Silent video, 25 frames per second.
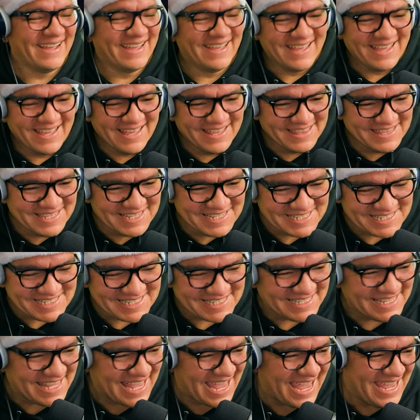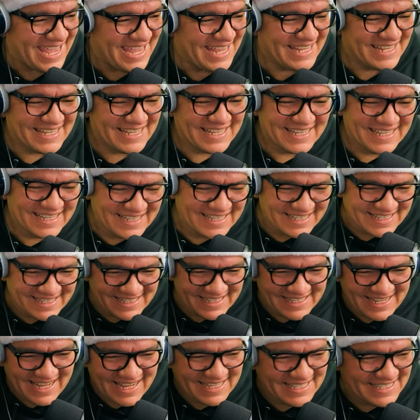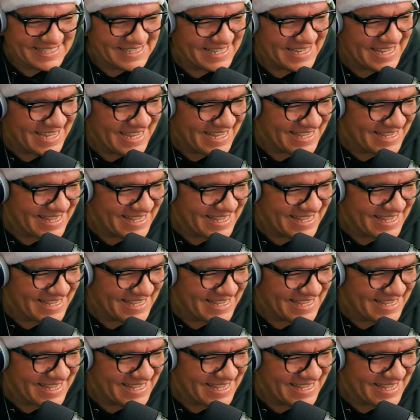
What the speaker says: The skate! That's it, the